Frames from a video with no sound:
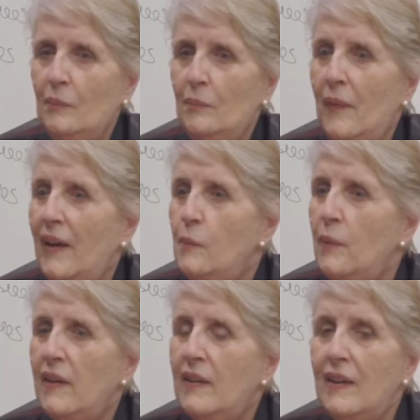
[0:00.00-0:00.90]

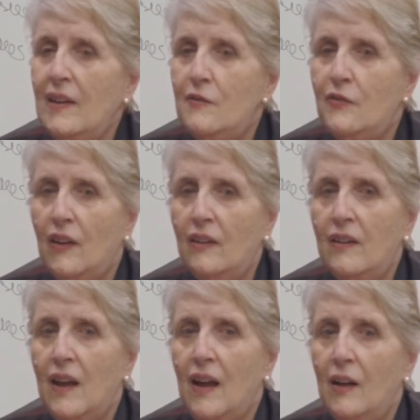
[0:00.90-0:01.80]
maybe
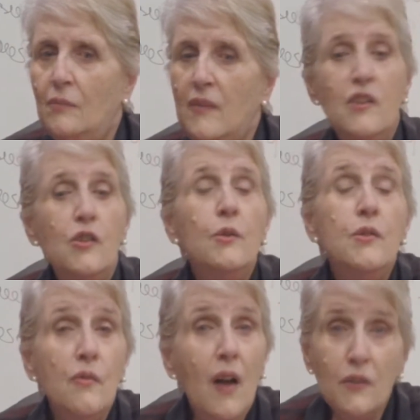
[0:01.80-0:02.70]
even
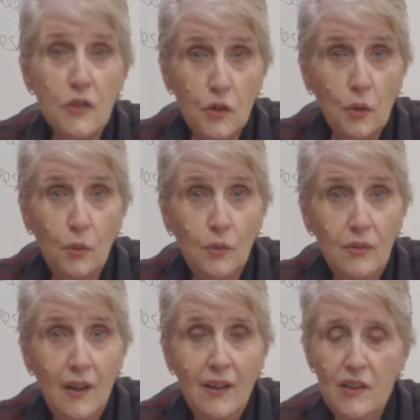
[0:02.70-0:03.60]
issues around school,
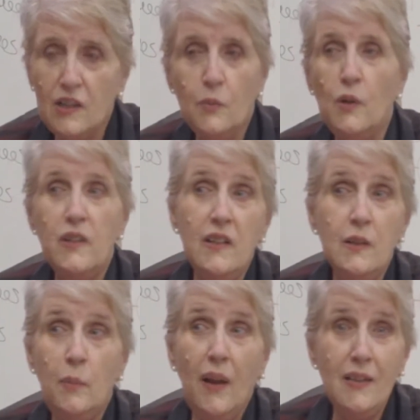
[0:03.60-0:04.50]
just wanting
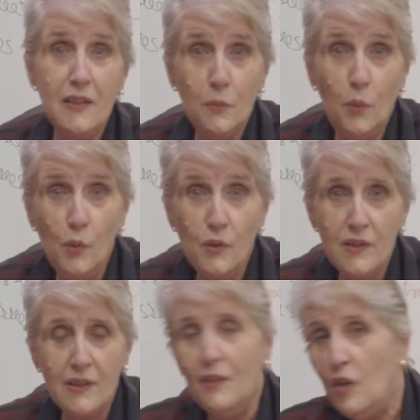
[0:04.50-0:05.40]
to play
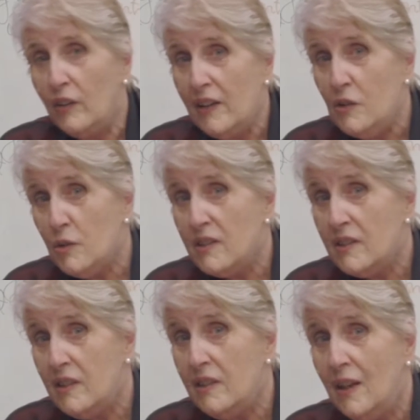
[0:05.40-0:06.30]
sports, not
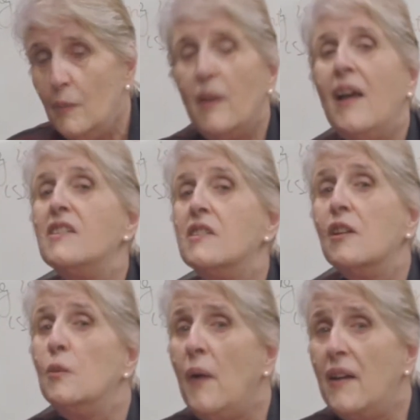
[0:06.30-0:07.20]
interested, but has
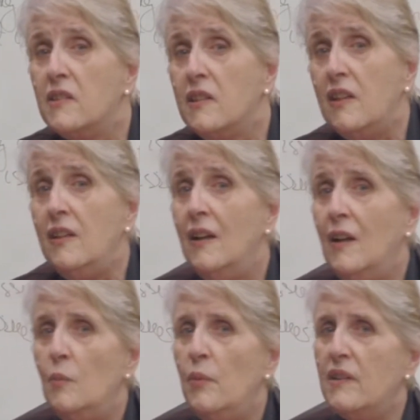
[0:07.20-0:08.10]
the capacity,
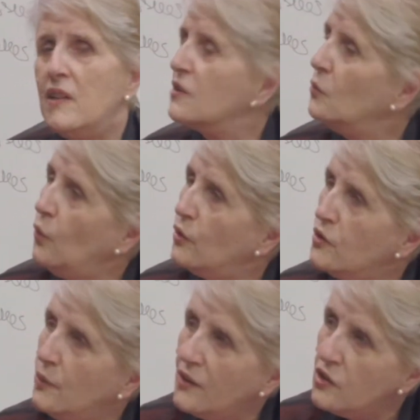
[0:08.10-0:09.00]
but doesn't
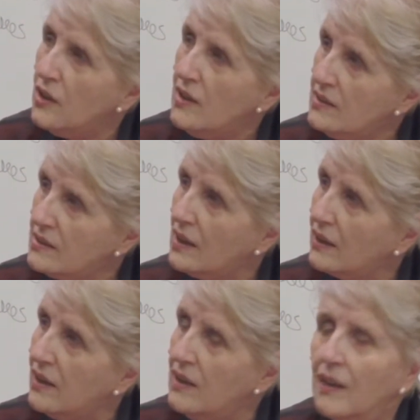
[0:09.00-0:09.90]
want to actually
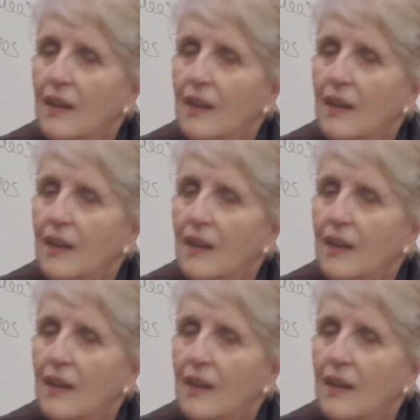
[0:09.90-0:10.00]
study.